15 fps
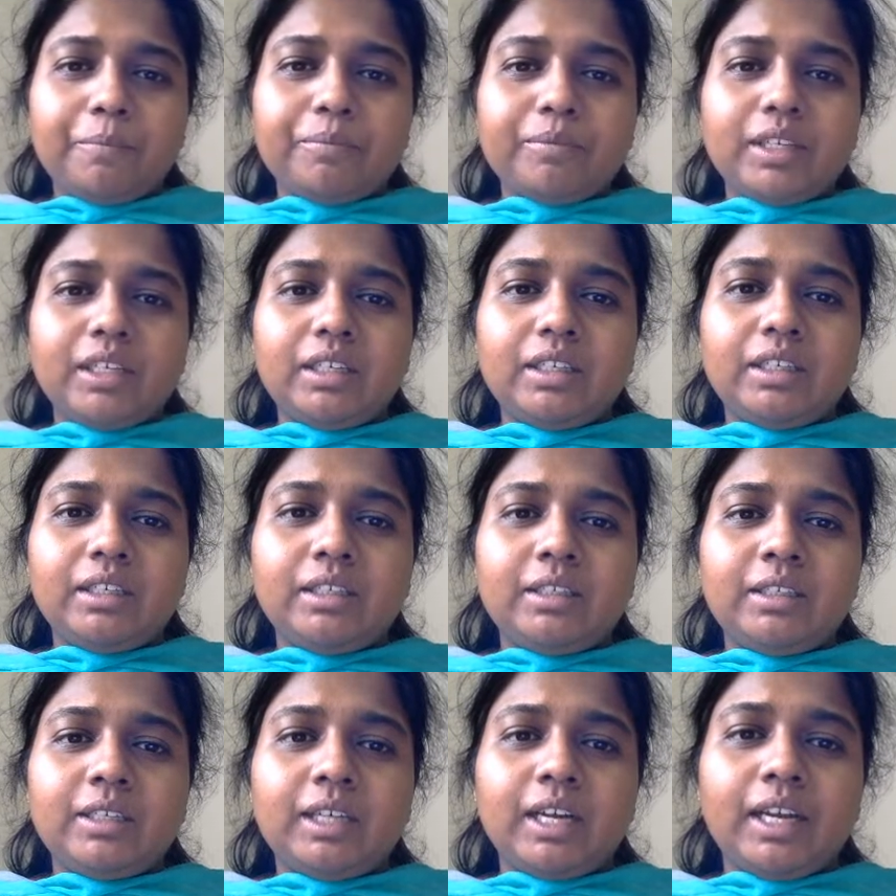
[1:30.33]

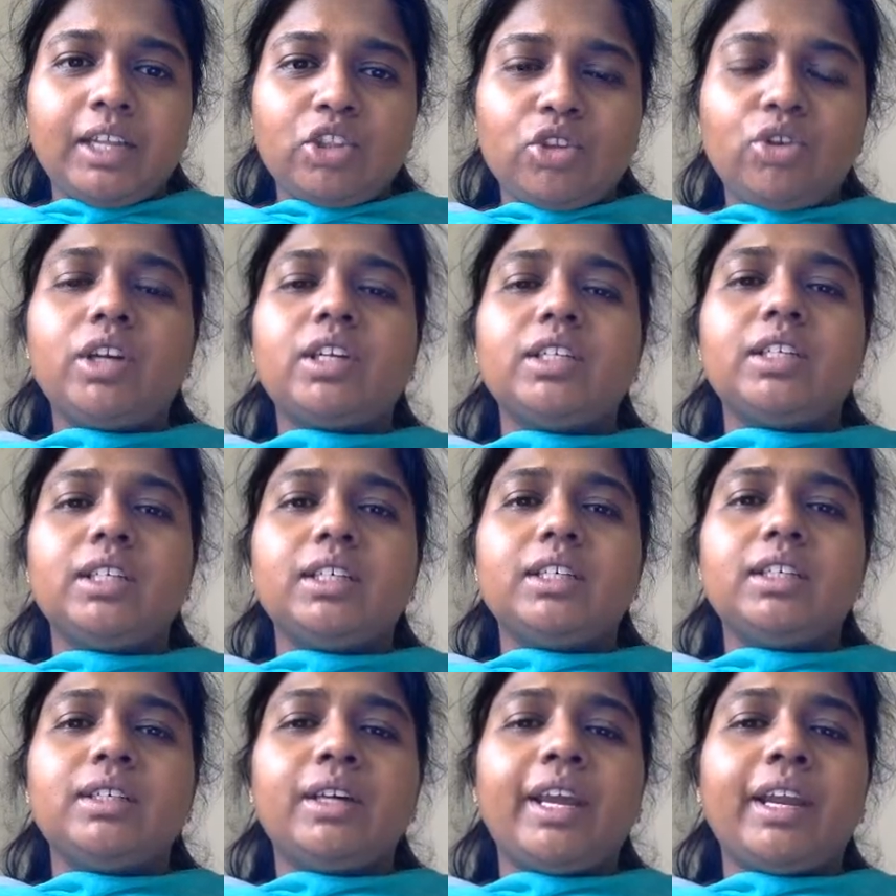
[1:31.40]
I thought
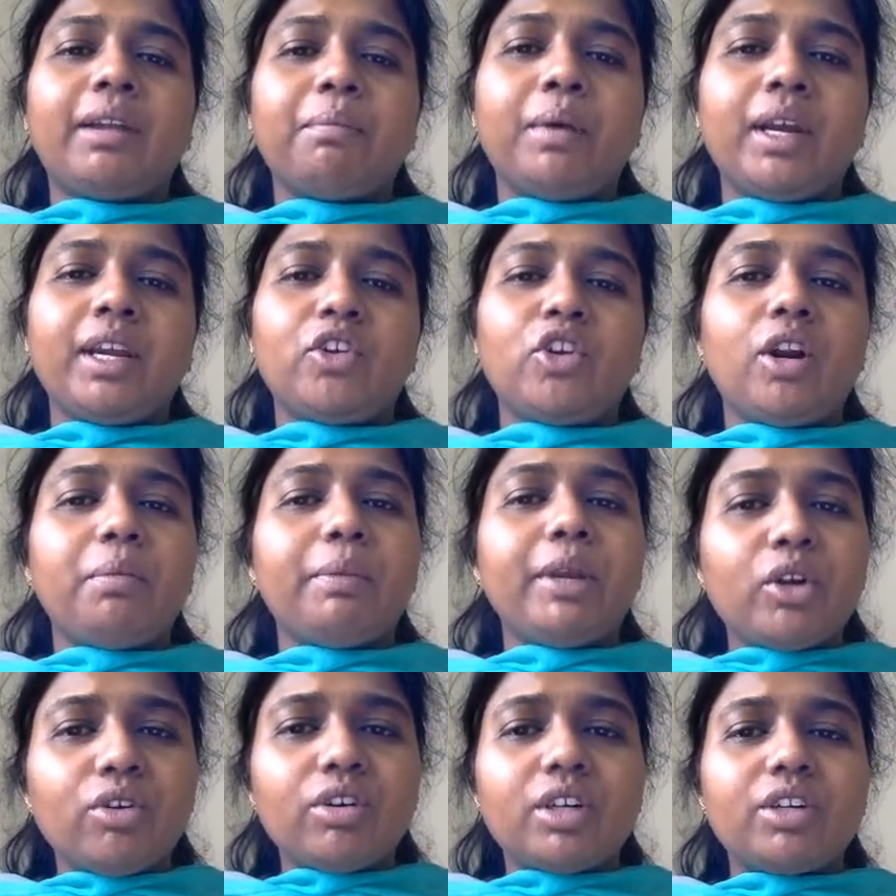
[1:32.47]
it might not be
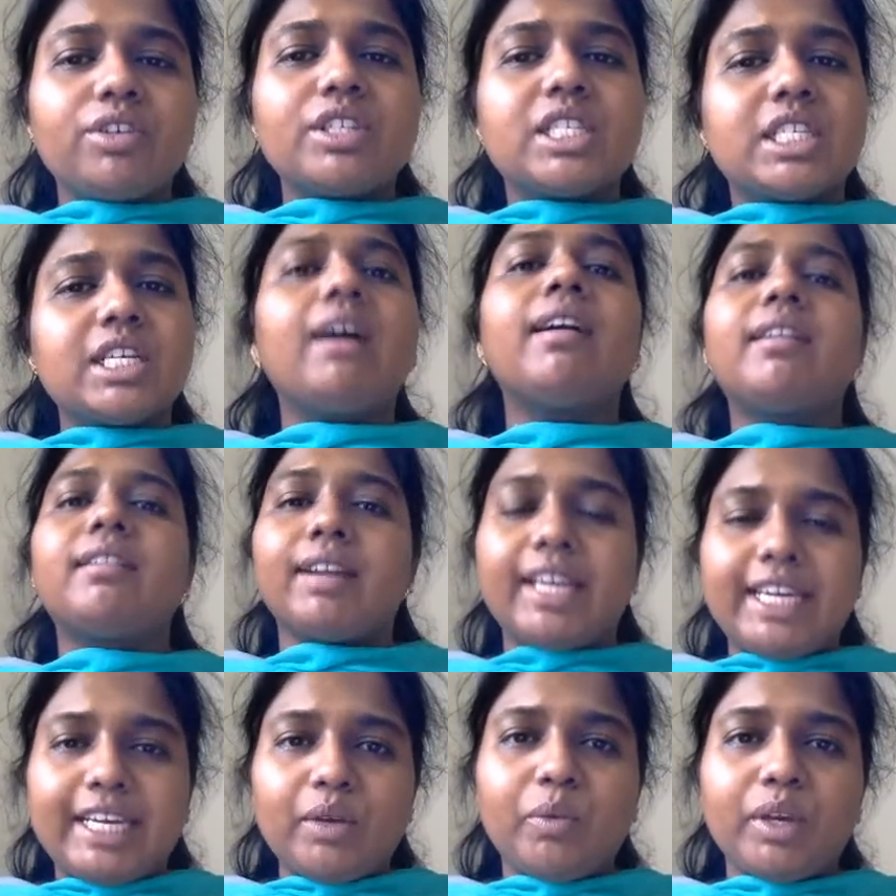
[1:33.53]
good to start
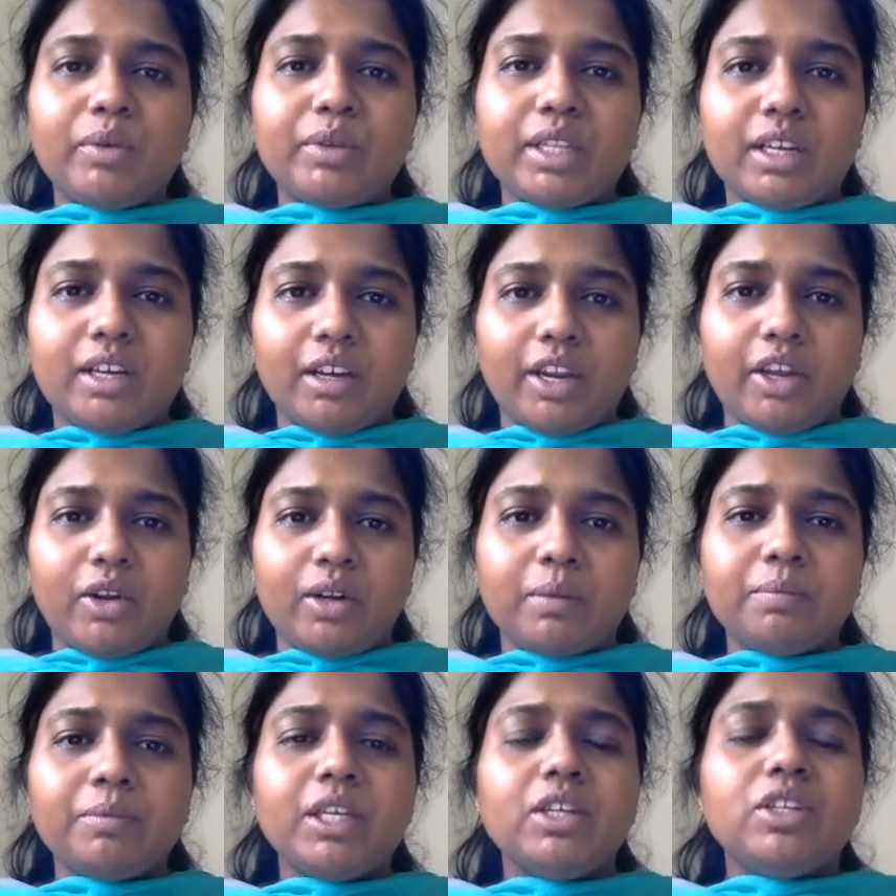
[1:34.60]
right away with the curriculum.
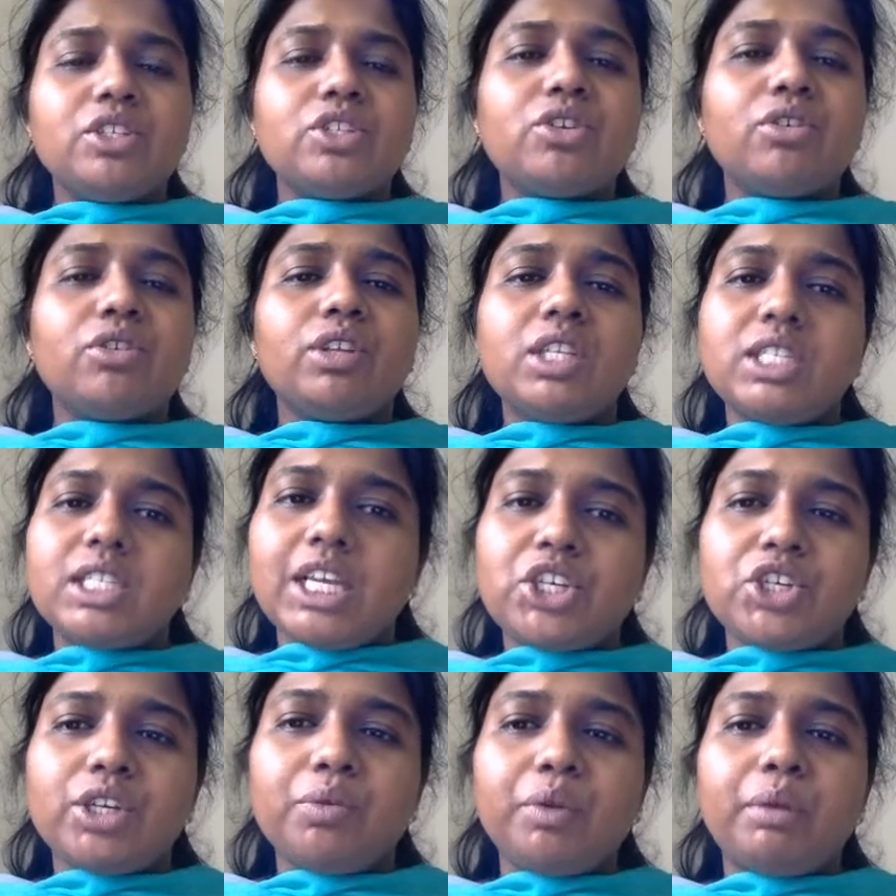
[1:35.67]
So, this
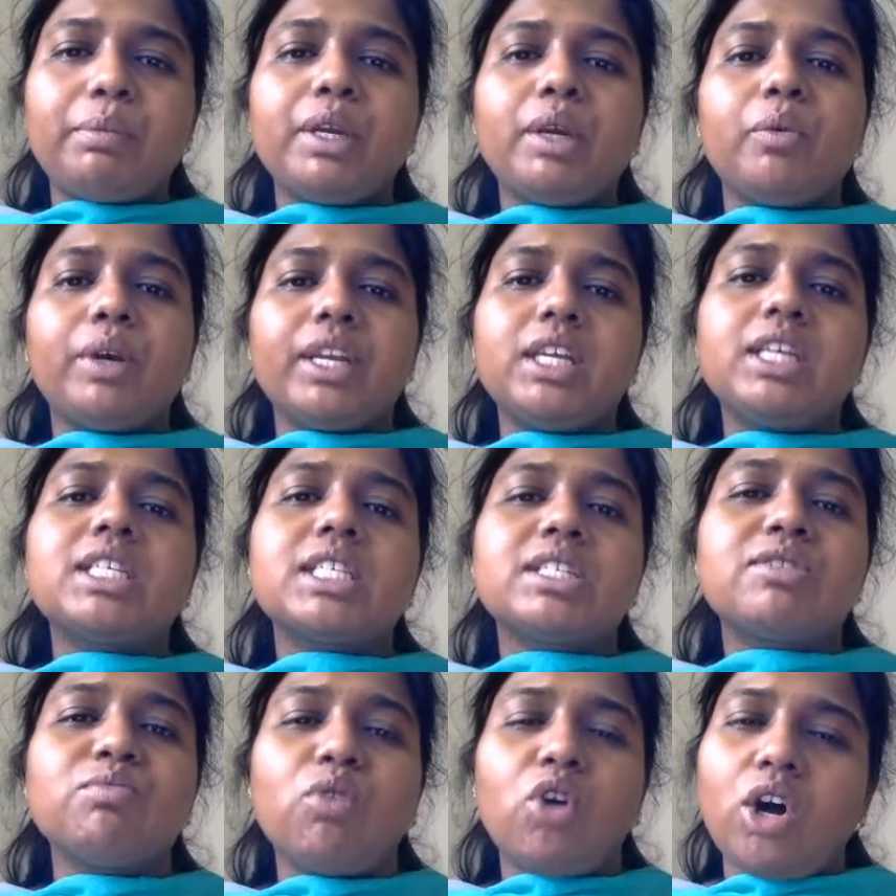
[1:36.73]
session will be a very
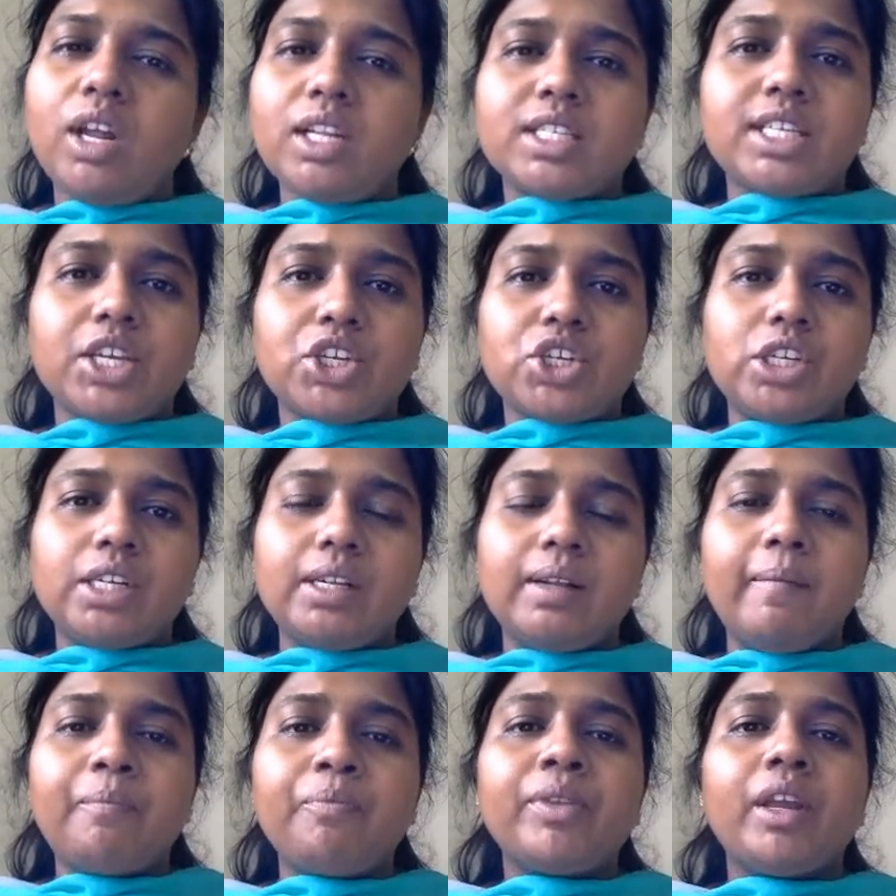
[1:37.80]
small session
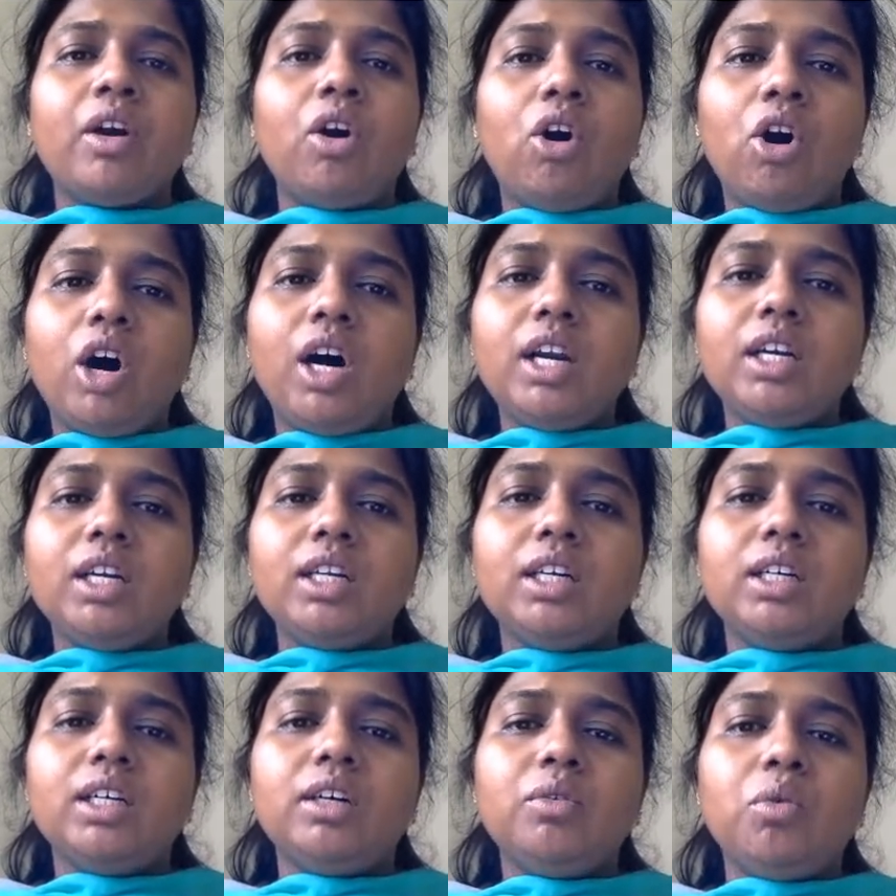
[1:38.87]
on
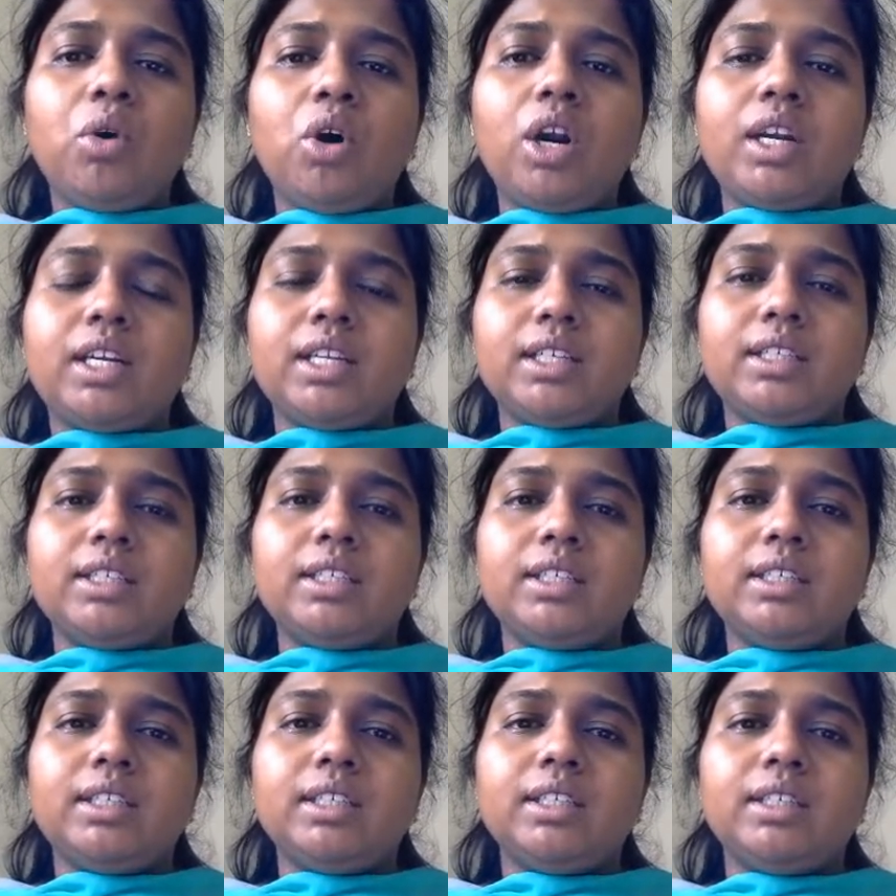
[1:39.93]
what
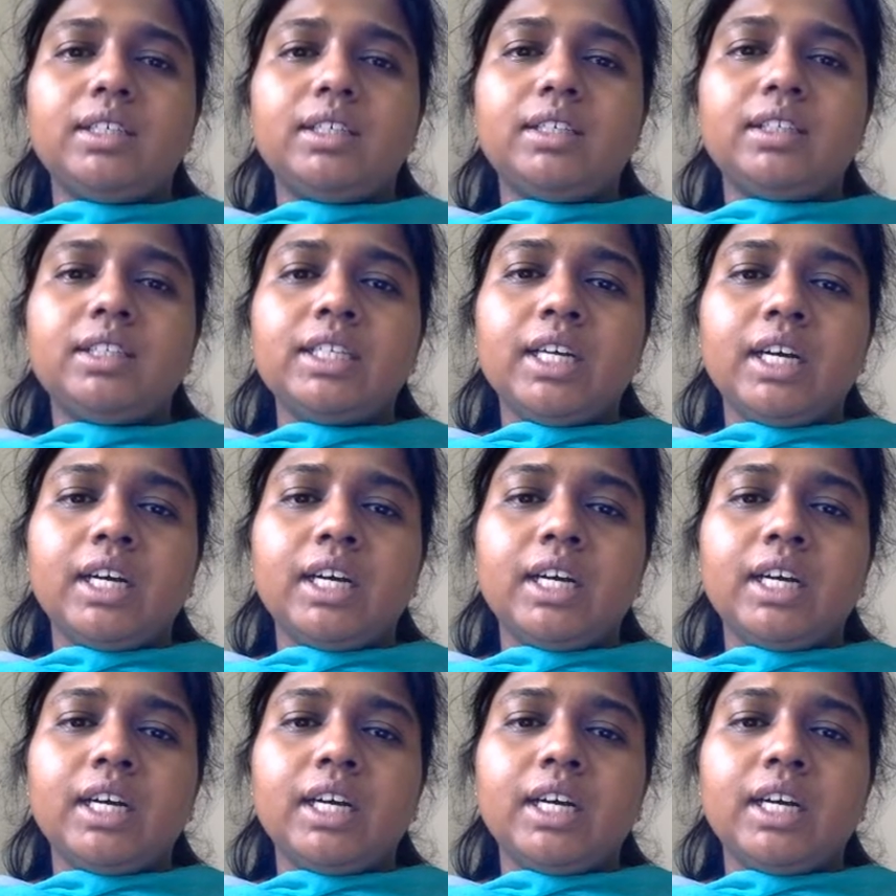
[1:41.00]
the